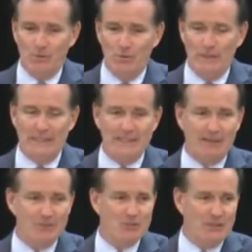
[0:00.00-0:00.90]
We can
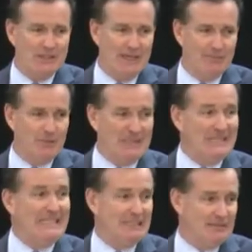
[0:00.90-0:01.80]
demonstrate that by
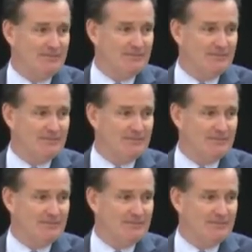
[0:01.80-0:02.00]
leading.